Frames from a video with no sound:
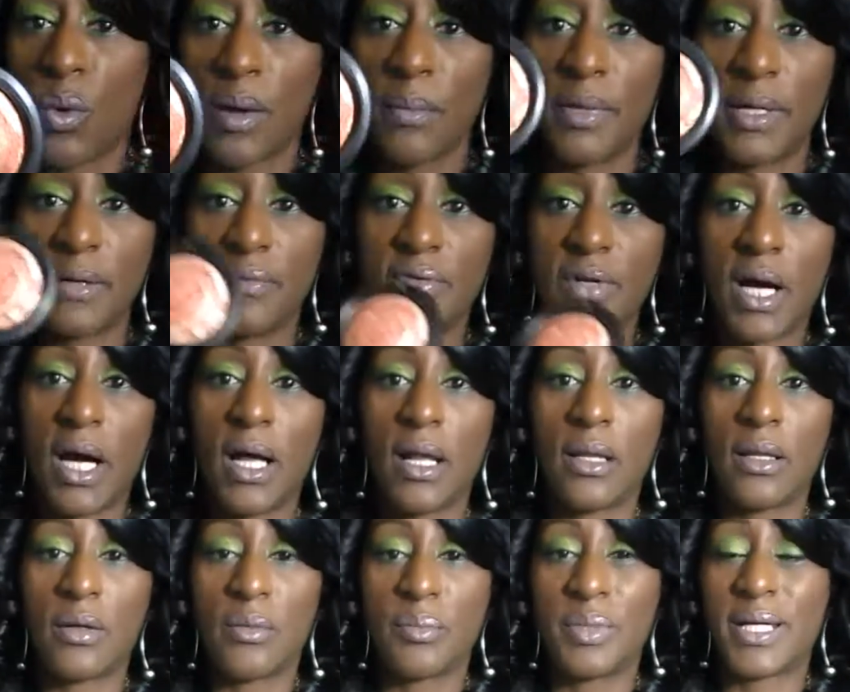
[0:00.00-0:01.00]
women of
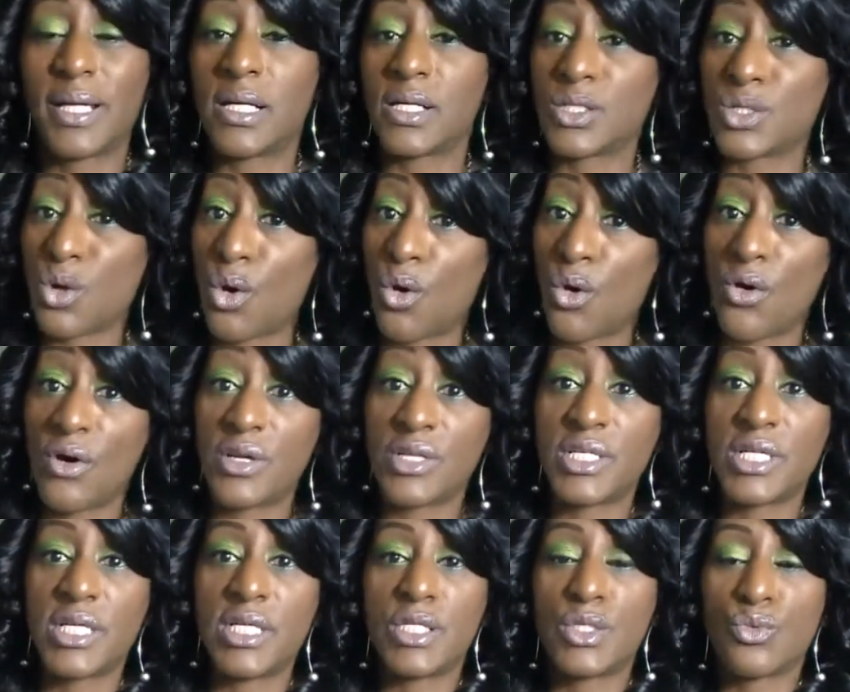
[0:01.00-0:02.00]
color, because
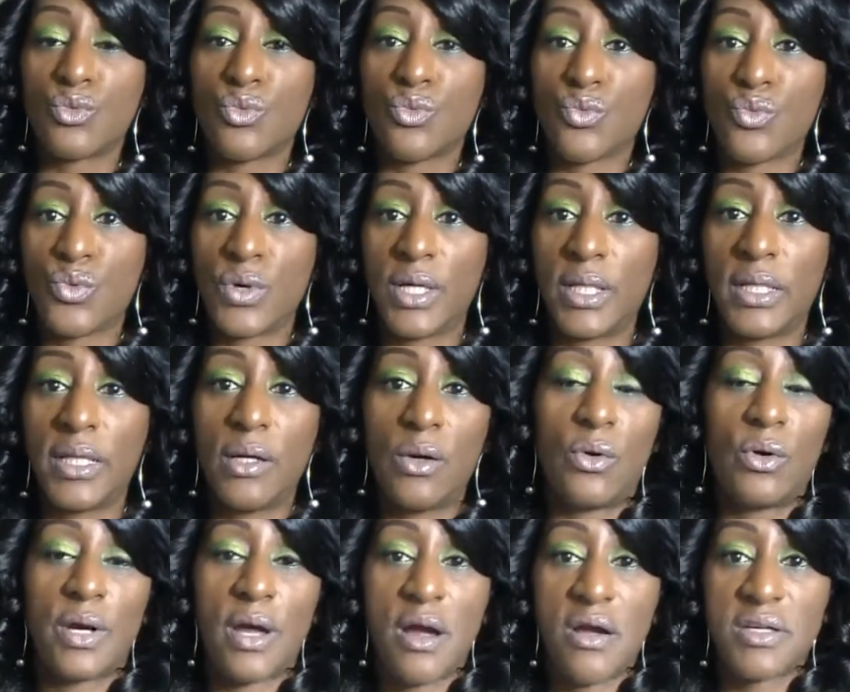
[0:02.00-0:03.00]
oranges really
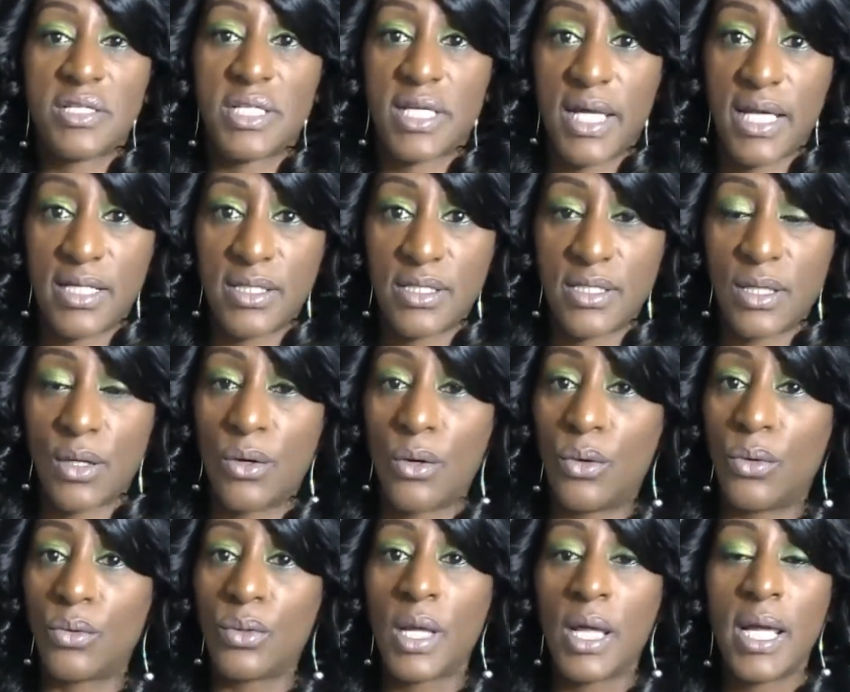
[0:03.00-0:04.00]
on our skin
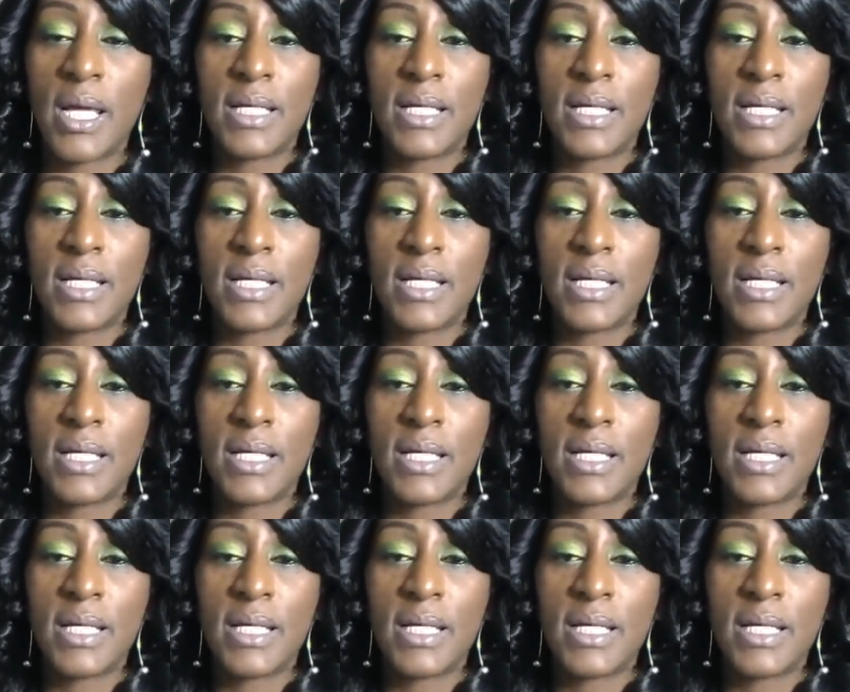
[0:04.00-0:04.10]
tone